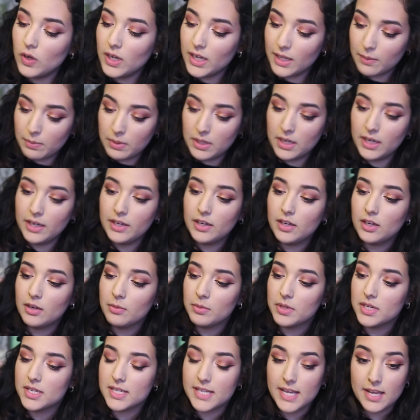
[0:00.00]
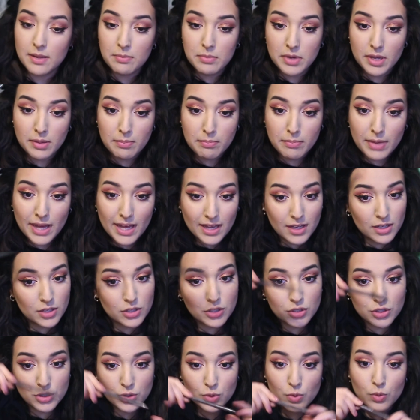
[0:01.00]
lip liner, I'm going to take my MAC
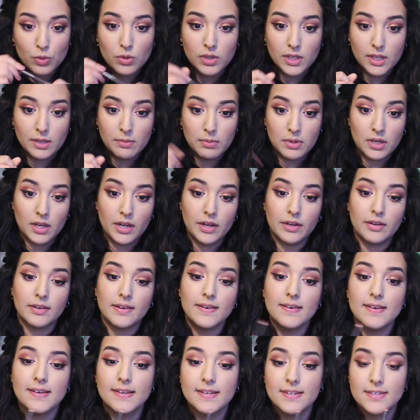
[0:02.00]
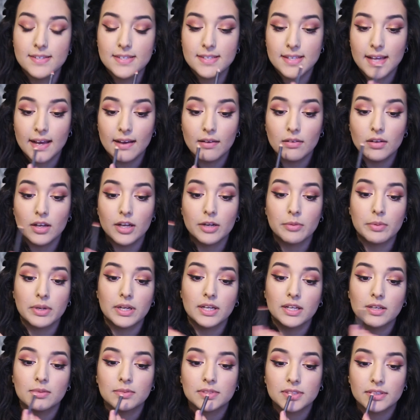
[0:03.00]
Soar lip liner and just outline my
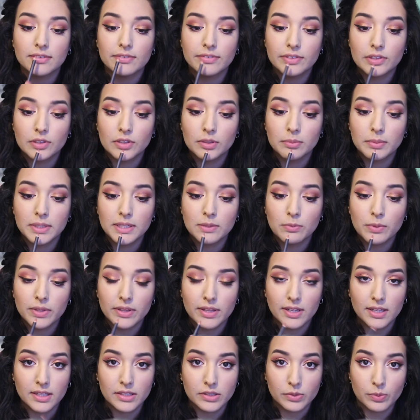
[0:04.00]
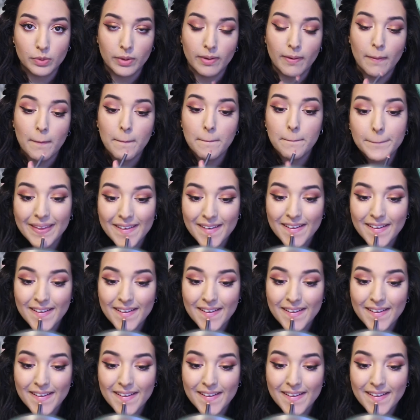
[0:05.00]
lips and fill them in with it as well.